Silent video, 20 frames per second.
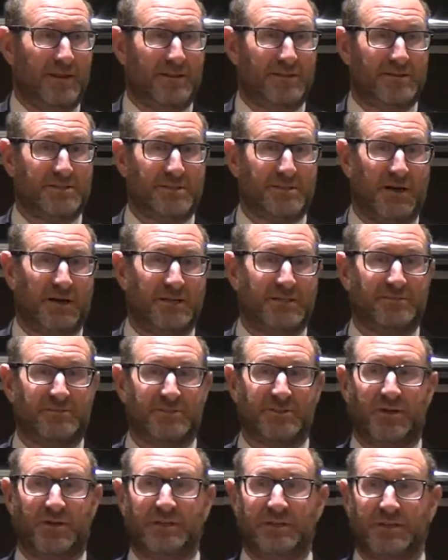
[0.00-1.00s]
The Science of
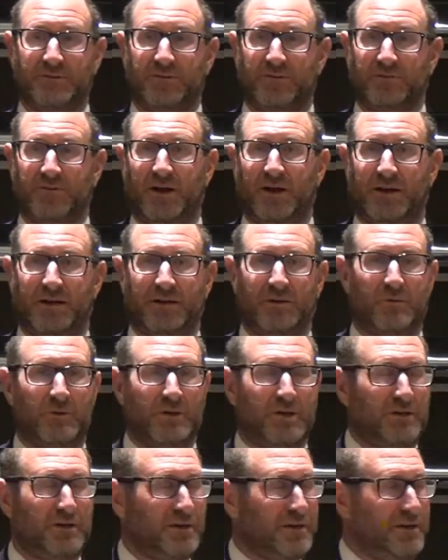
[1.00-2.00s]
Scientific Writing,
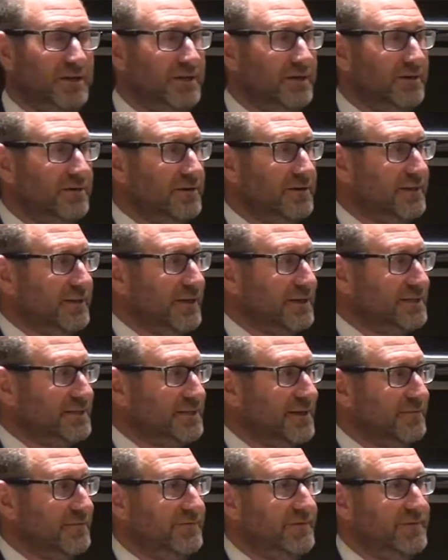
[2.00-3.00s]
what you're going to hear in the next
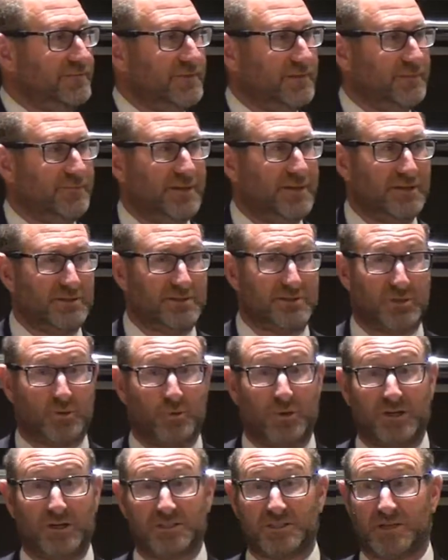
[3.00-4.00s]
10, 15 minutes,
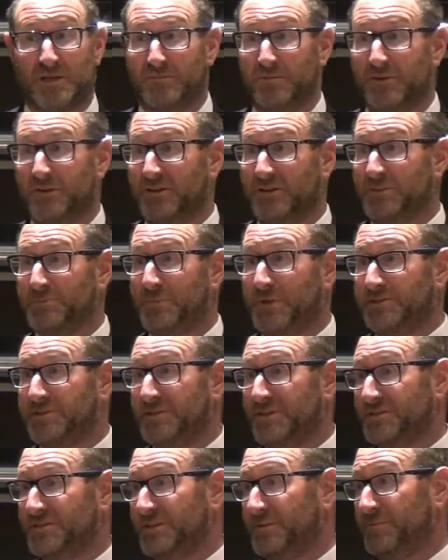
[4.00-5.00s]
quick summary,
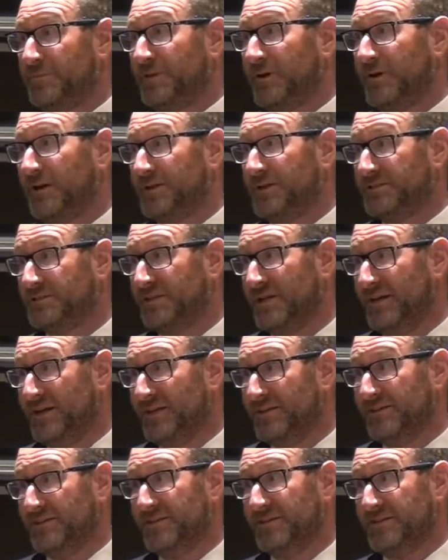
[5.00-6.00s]
especially as it applies
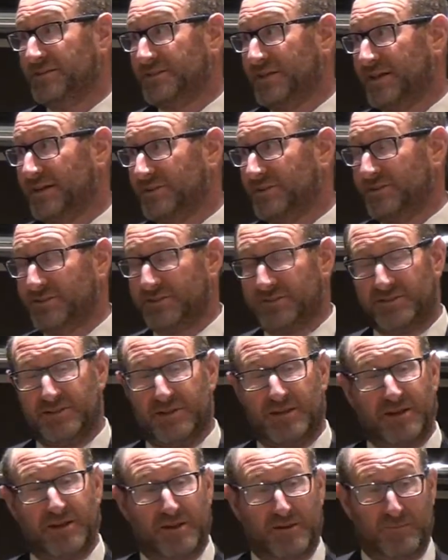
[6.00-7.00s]
to the sentence,
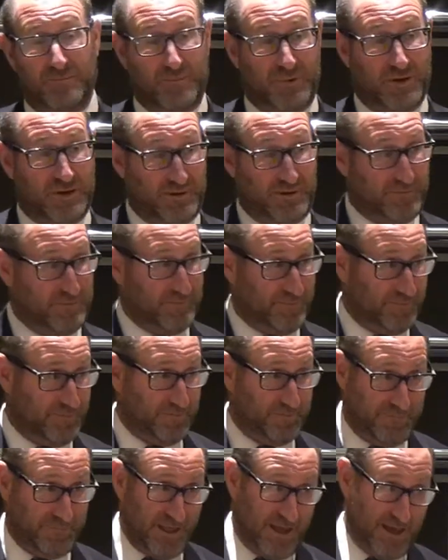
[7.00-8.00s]
but
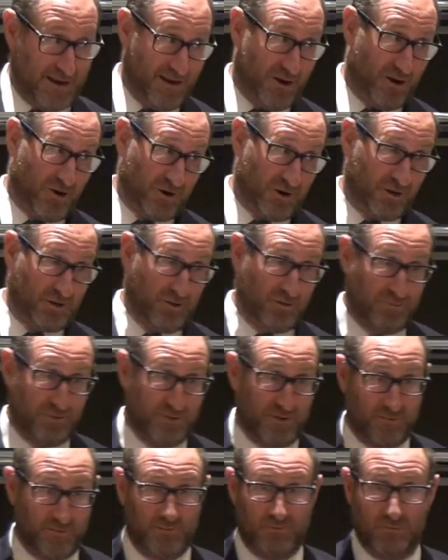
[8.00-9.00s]
that article
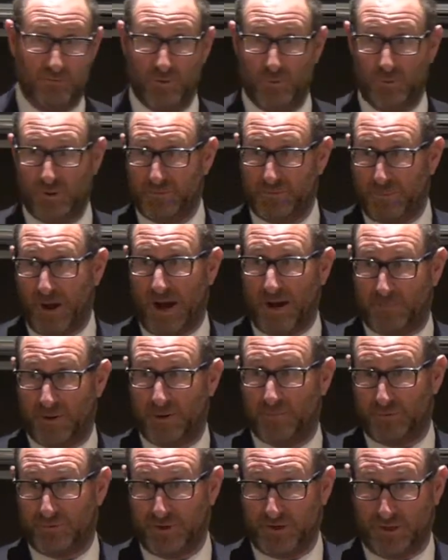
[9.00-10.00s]
would pop
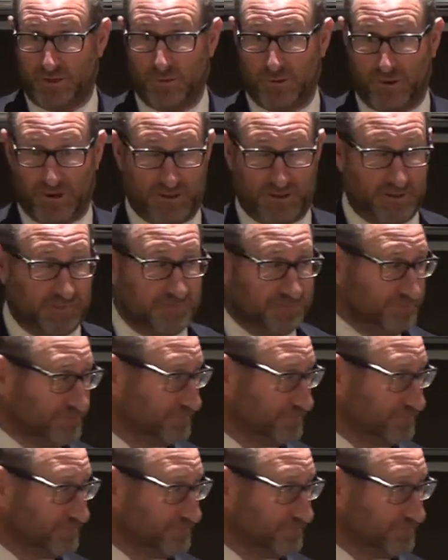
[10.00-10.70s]
up pretty quick.